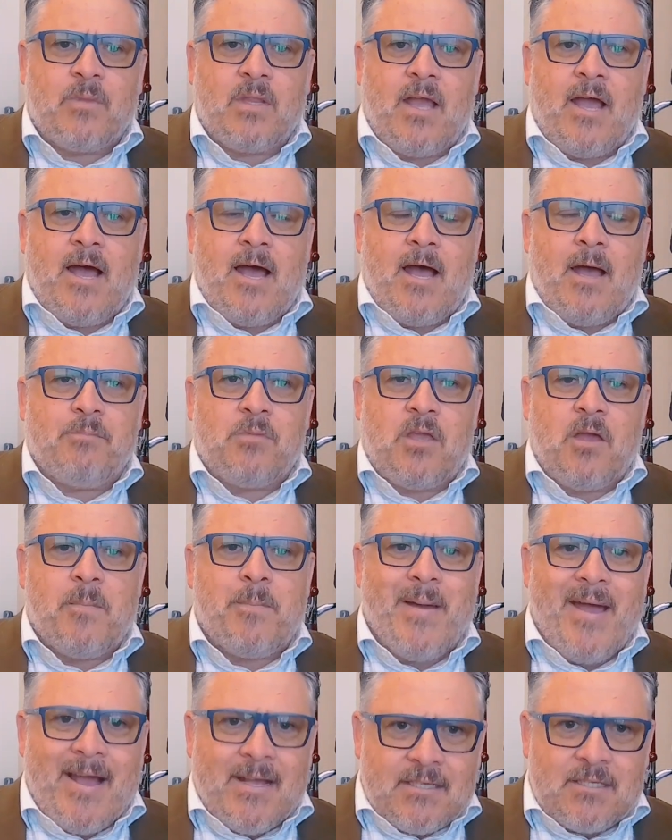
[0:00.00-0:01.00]

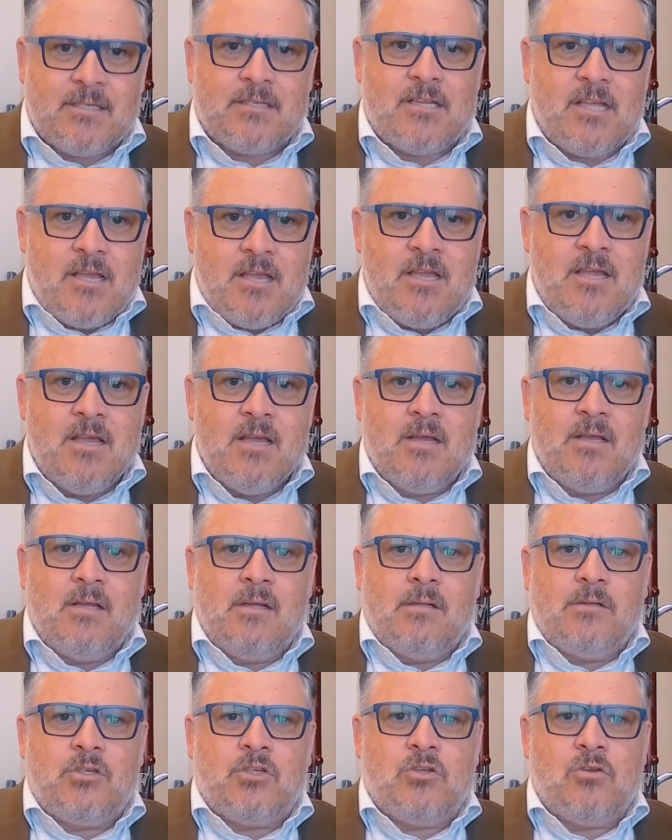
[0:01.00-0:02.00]
capacity
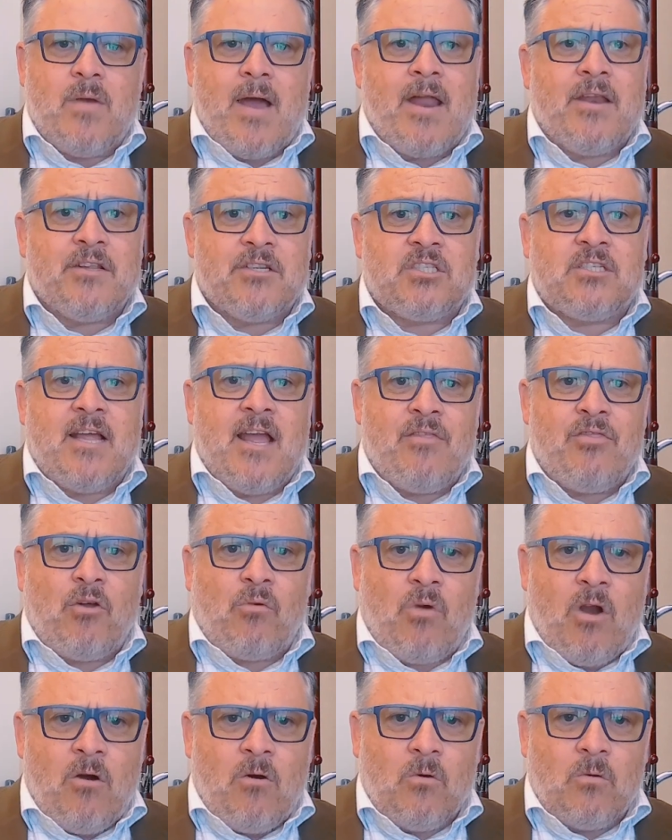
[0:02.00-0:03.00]
to understand the
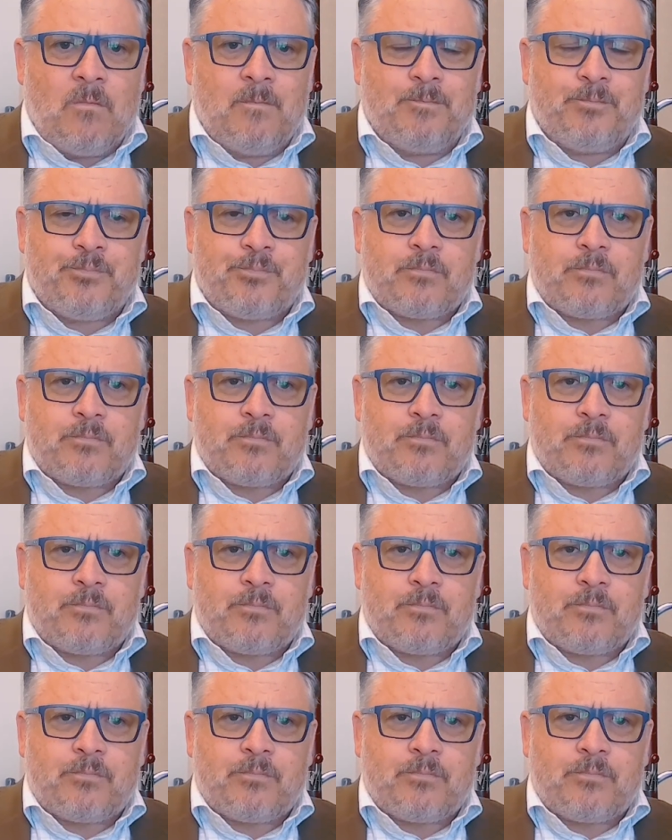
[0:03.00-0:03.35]
role.